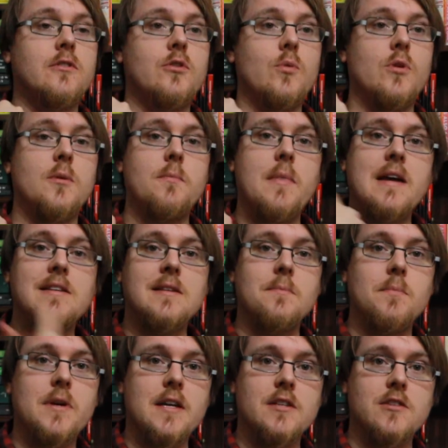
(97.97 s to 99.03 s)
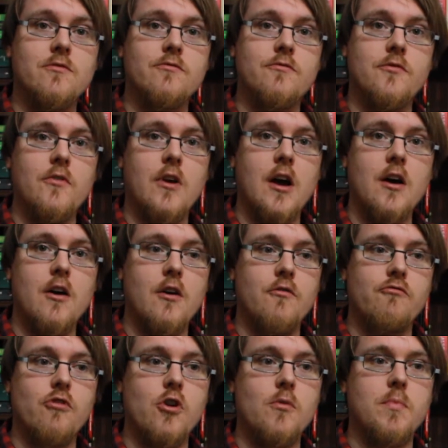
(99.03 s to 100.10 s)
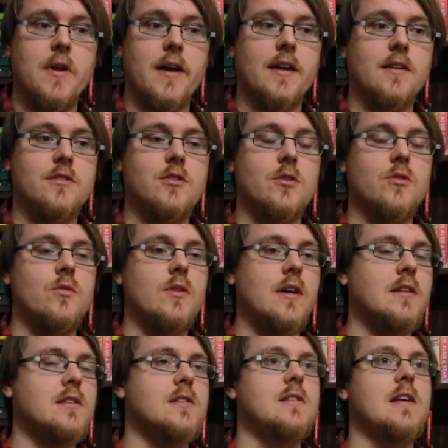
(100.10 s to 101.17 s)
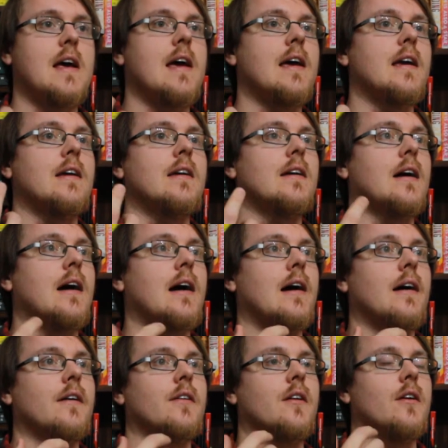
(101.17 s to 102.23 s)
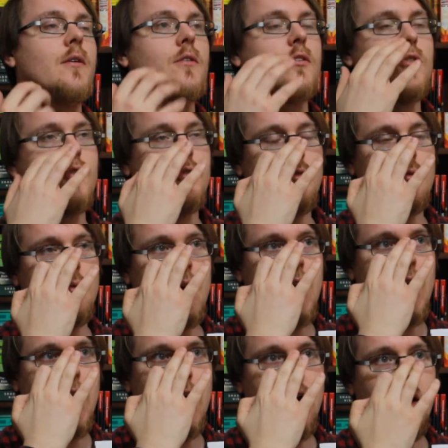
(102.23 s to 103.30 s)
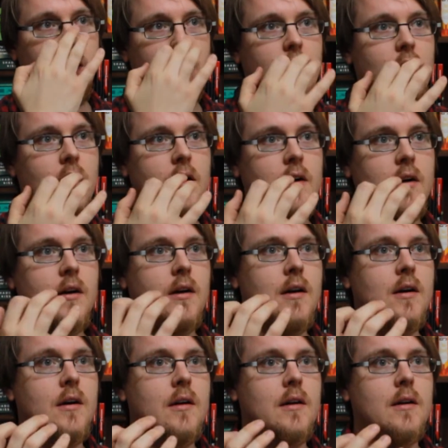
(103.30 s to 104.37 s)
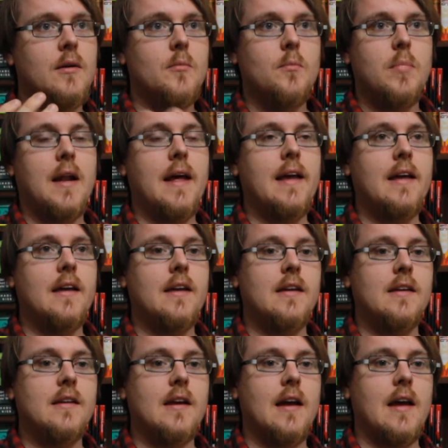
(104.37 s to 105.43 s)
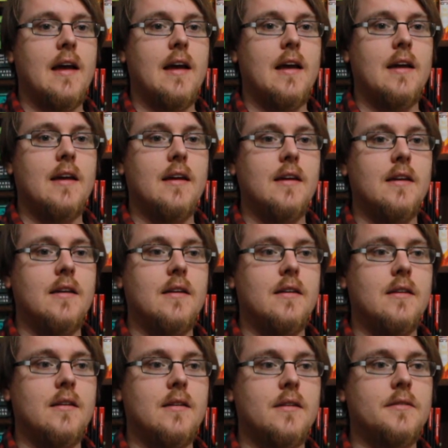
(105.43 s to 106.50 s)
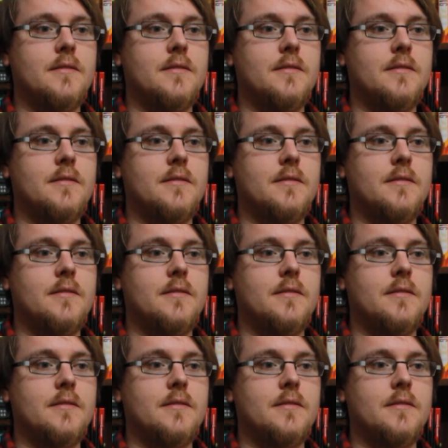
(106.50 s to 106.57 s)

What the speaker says: do an amazing piece of role playing. So let's say, I don't know, you are playing a